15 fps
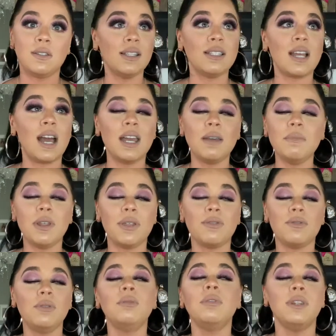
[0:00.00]
it's gotten me
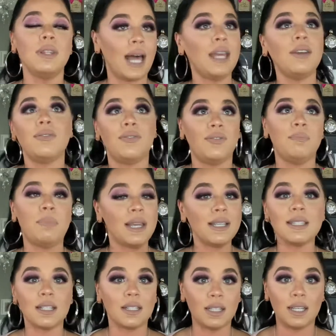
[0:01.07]
through life
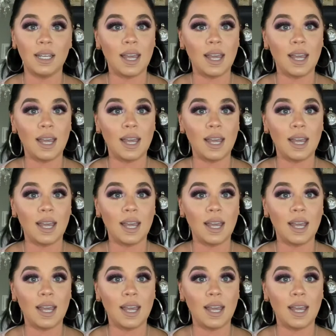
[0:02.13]
basically.